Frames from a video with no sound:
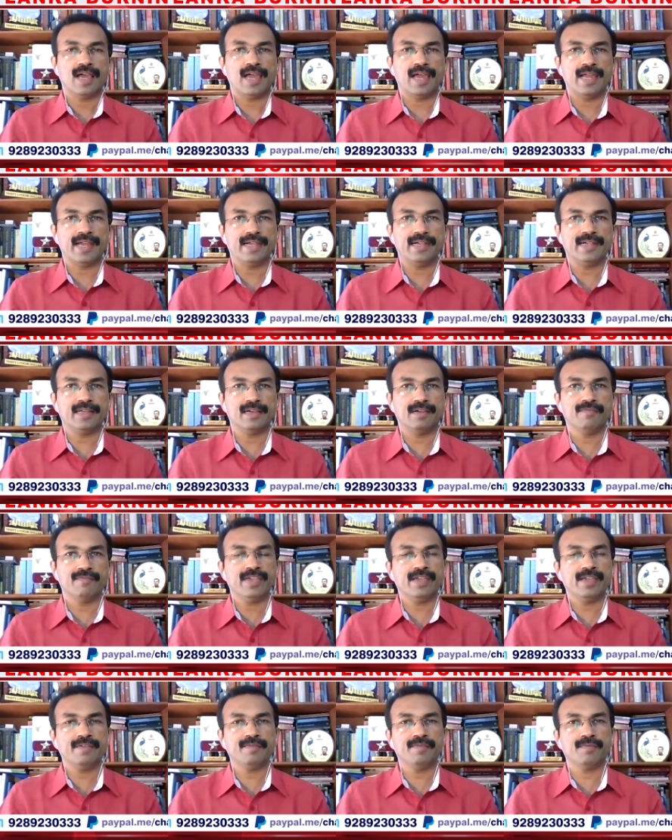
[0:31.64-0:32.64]
and
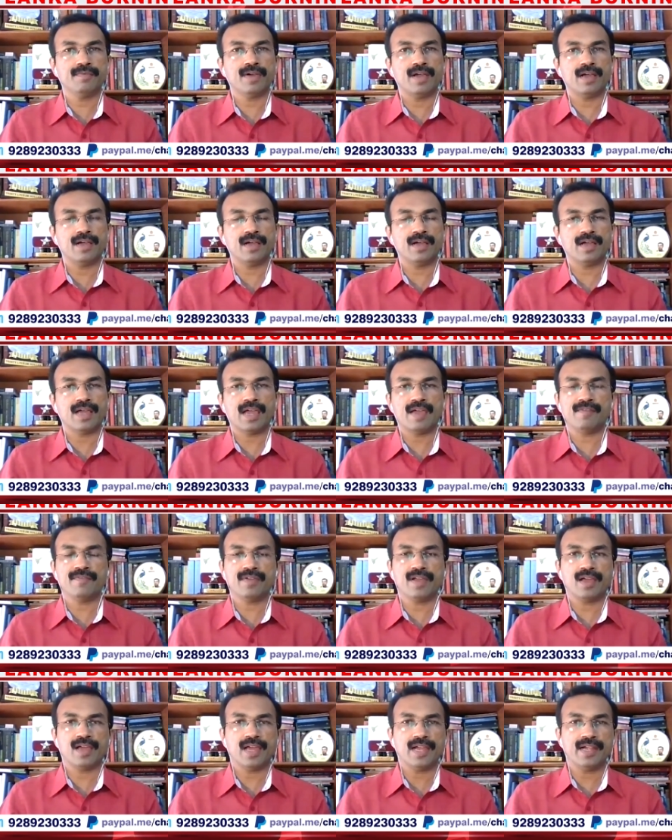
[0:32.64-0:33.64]
we have
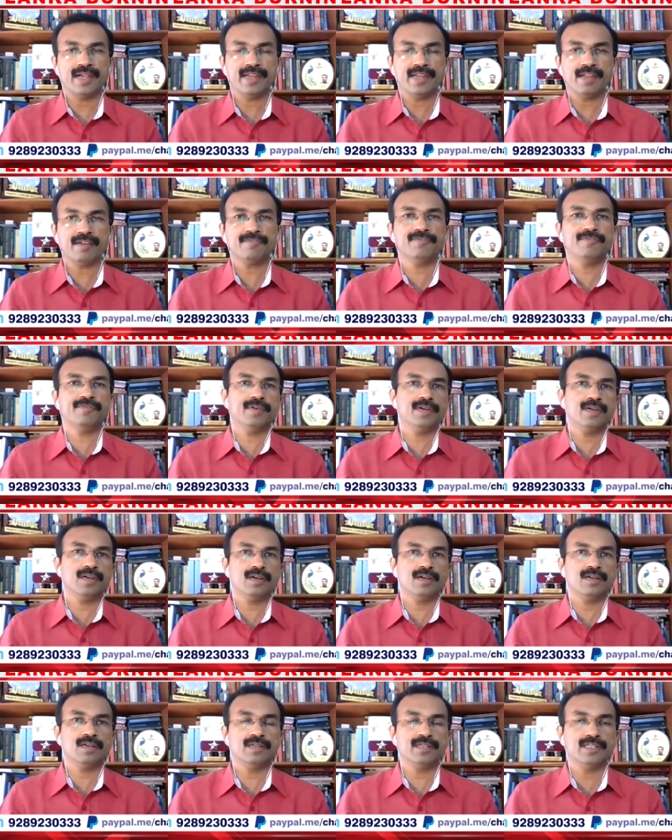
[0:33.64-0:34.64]
had enough uh,